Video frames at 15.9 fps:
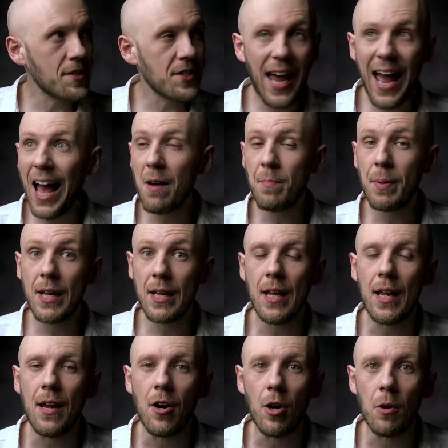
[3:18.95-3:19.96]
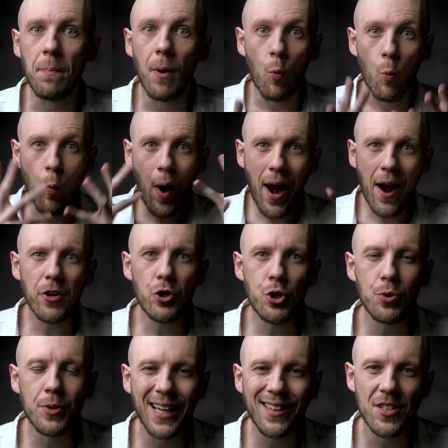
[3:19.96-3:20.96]
is happening here, but where did
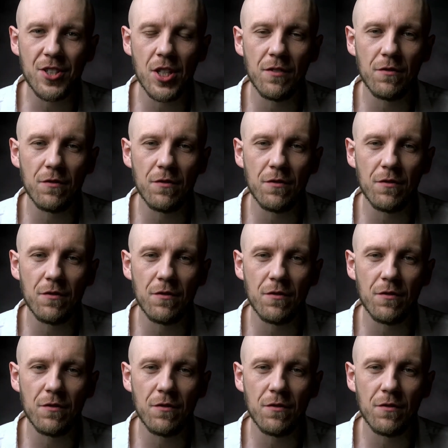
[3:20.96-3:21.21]
you get this